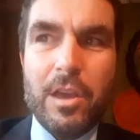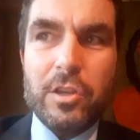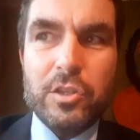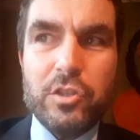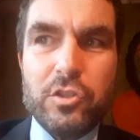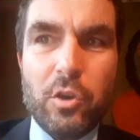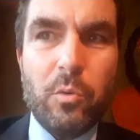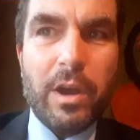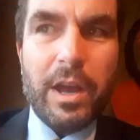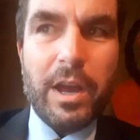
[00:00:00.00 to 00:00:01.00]
So
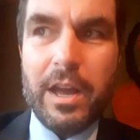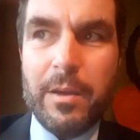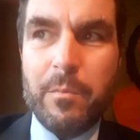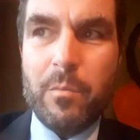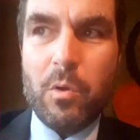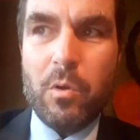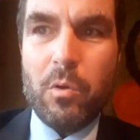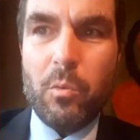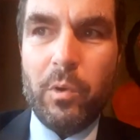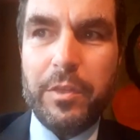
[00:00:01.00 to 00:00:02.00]

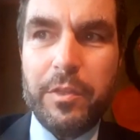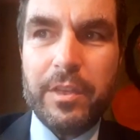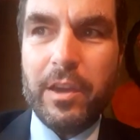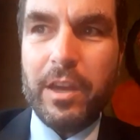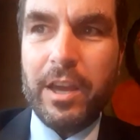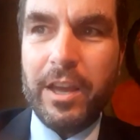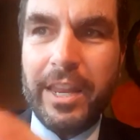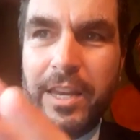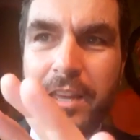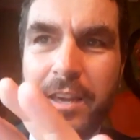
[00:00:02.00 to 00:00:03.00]
with
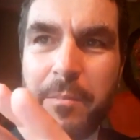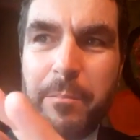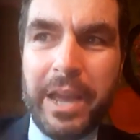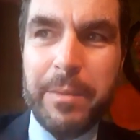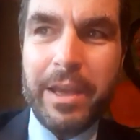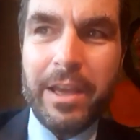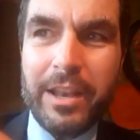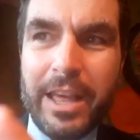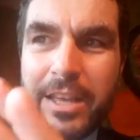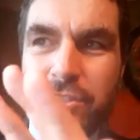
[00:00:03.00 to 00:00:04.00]
in Baymail,
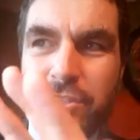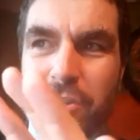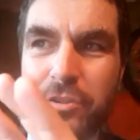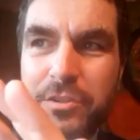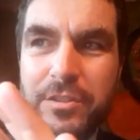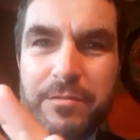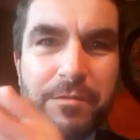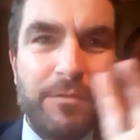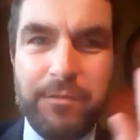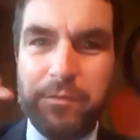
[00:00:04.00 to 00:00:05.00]
it has those
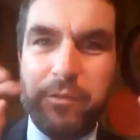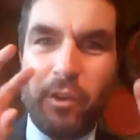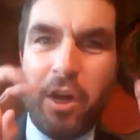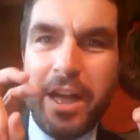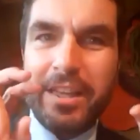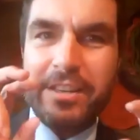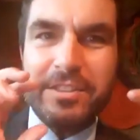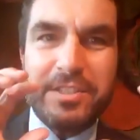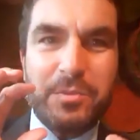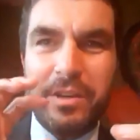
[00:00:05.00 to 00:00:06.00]

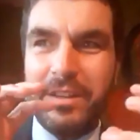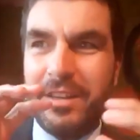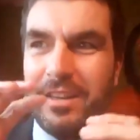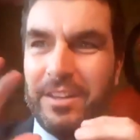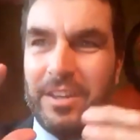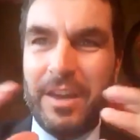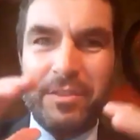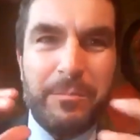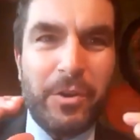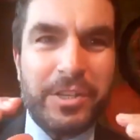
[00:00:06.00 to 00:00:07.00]
flyers when you have the
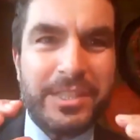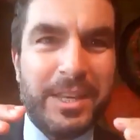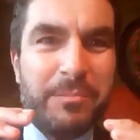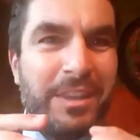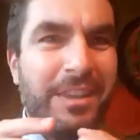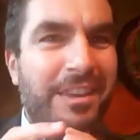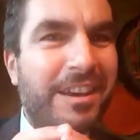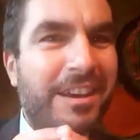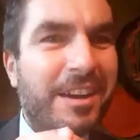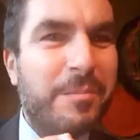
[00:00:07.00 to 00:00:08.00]
inbox empty.
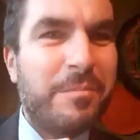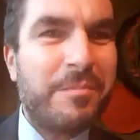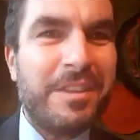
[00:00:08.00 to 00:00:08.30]
Can